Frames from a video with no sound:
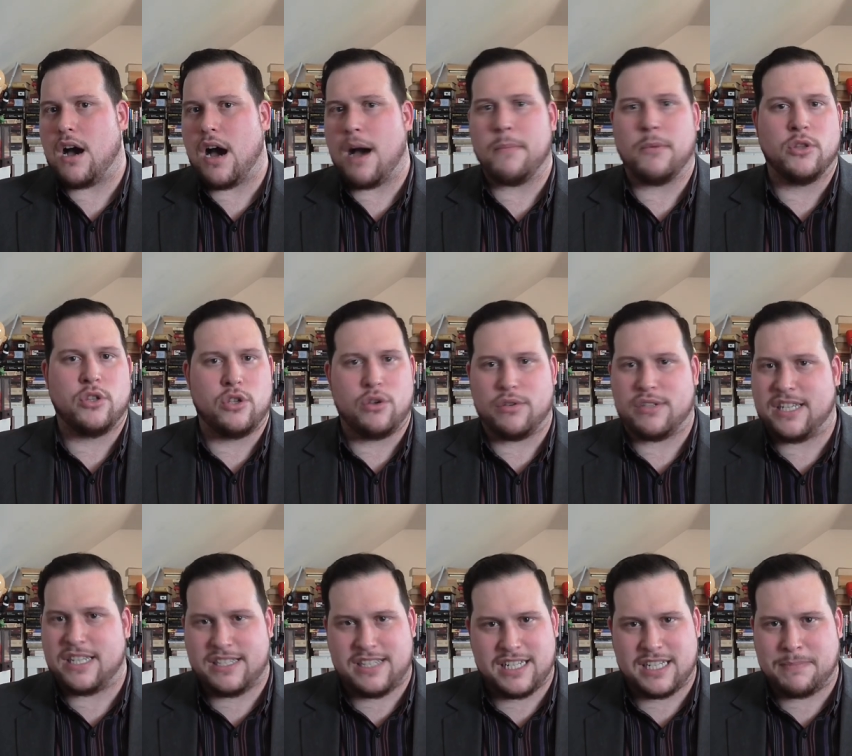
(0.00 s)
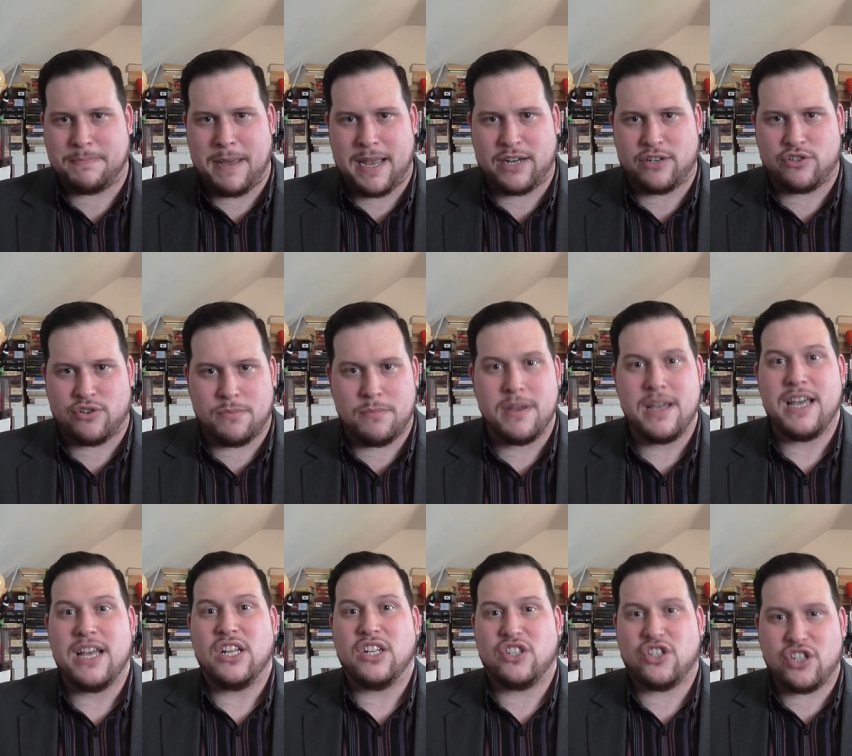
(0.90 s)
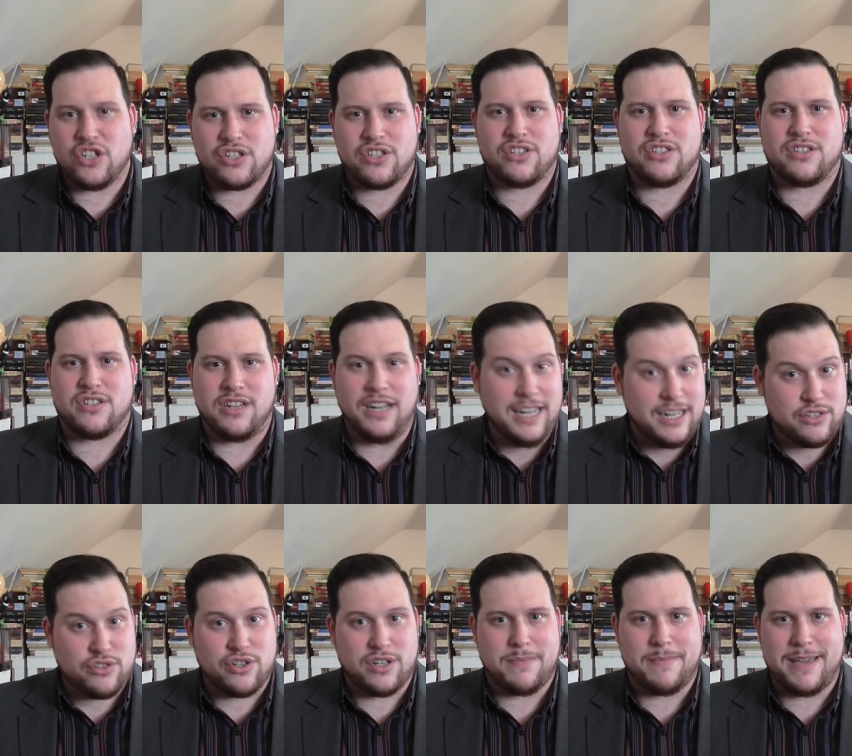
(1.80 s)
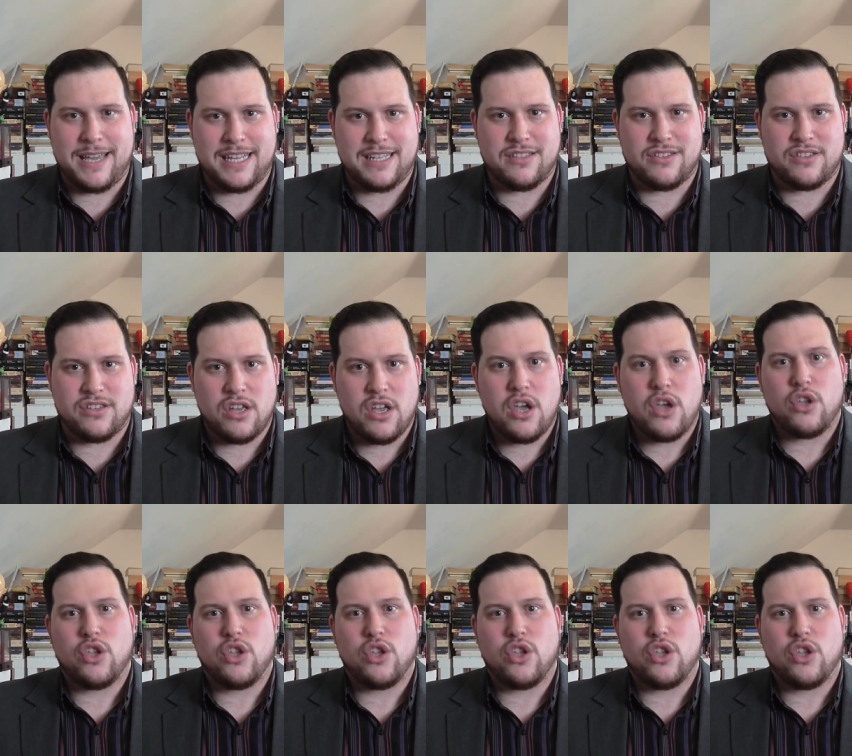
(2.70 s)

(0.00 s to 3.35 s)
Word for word: I'm on the autistic spectrum just literally means